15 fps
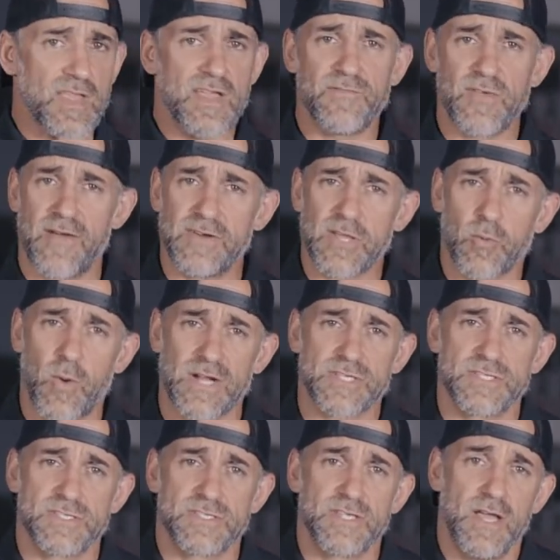If you have any
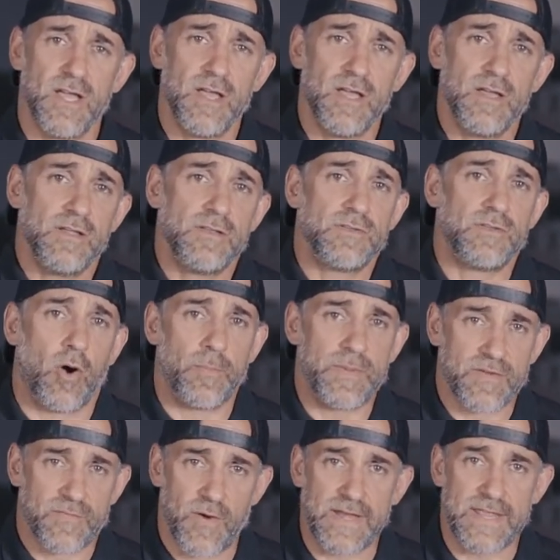questions, don't
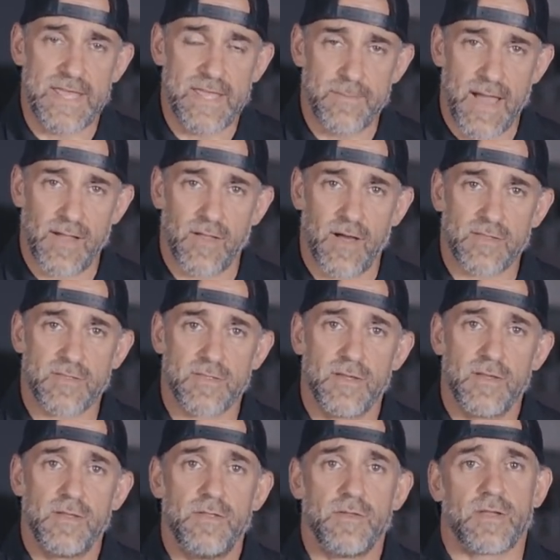be afraid to email us.
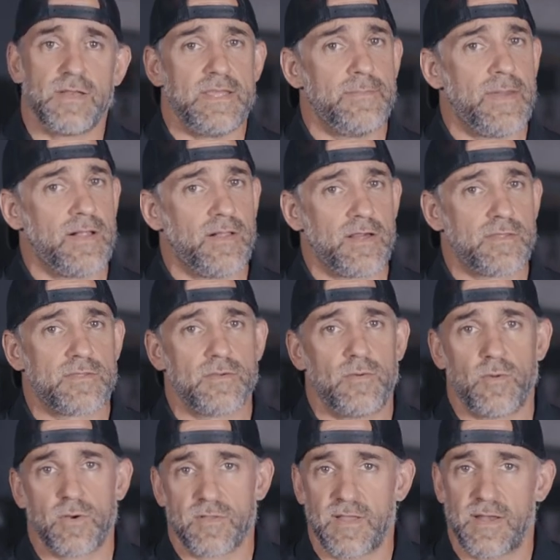You can email us
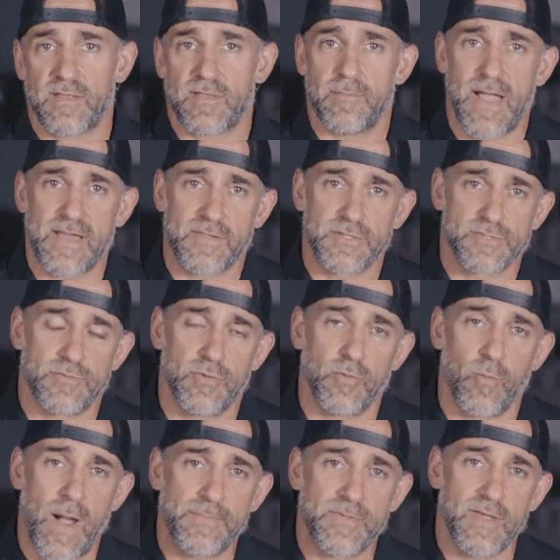or send us a message through
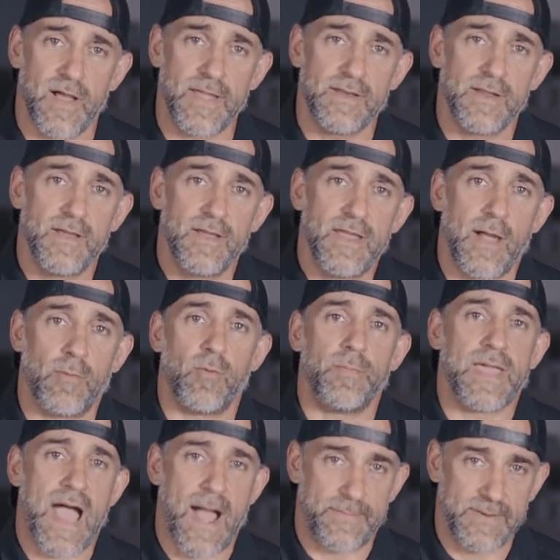the website, and we'll
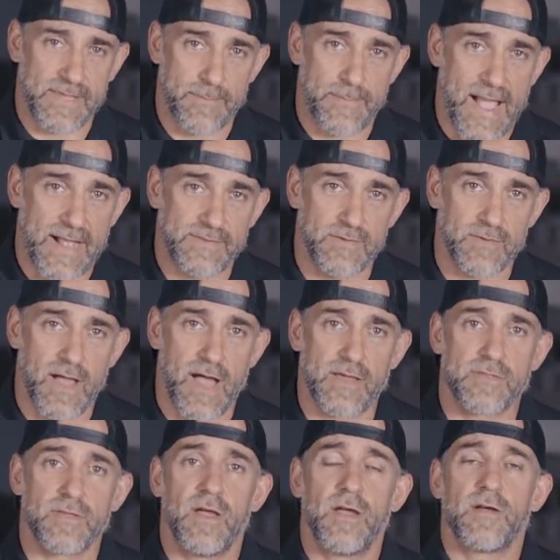be happy to get back to you
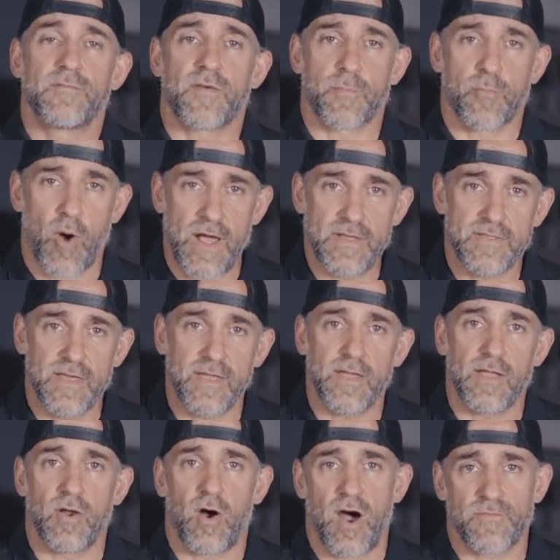guys. For pricing
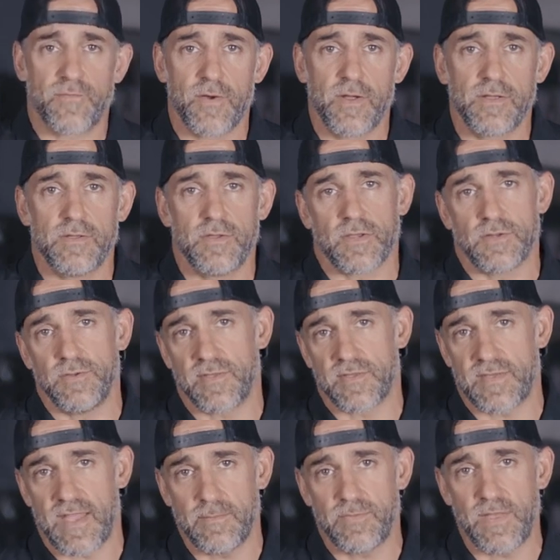and offering, you can do the
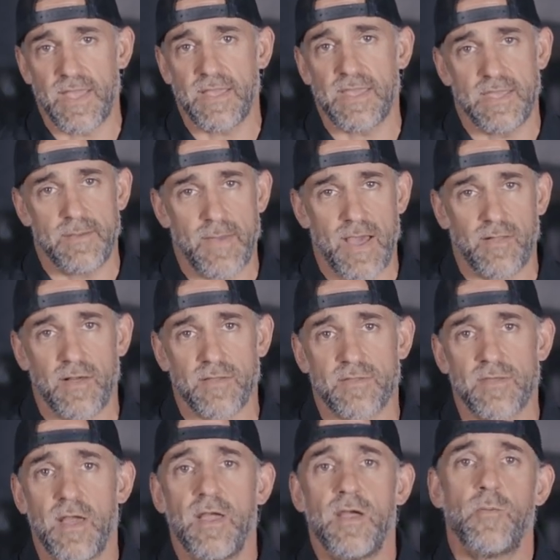same thing. Email us.